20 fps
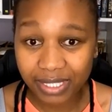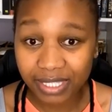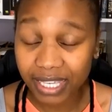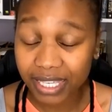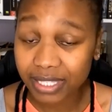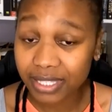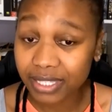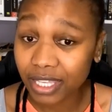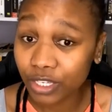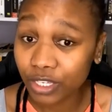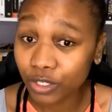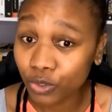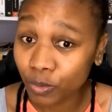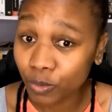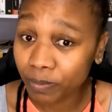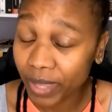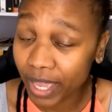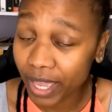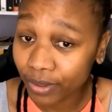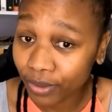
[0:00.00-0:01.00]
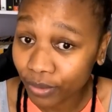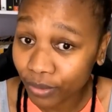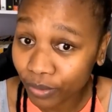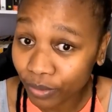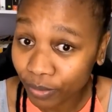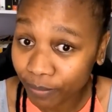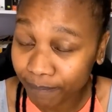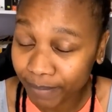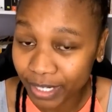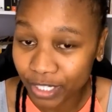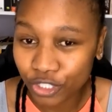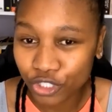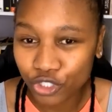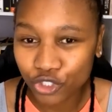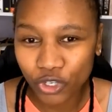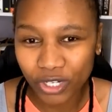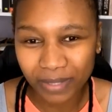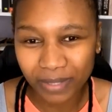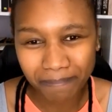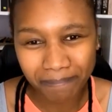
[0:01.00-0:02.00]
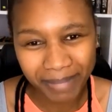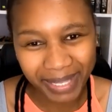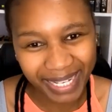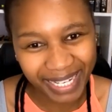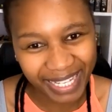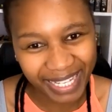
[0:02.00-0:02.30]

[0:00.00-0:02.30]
they do pay you, but it's not millions.